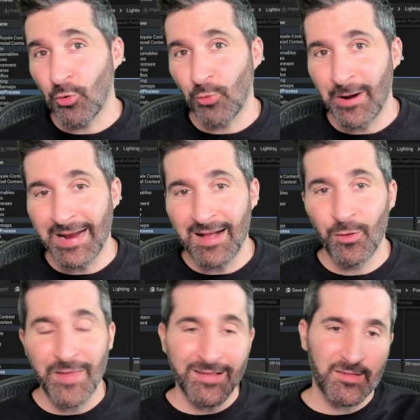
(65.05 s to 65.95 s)
Royale.
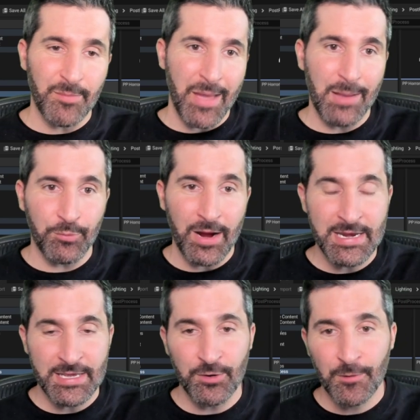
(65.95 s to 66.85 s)
That's the map right
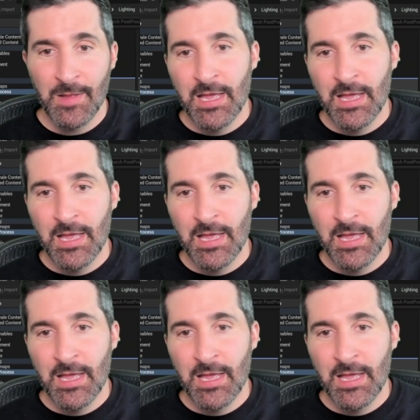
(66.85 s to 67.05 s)
here.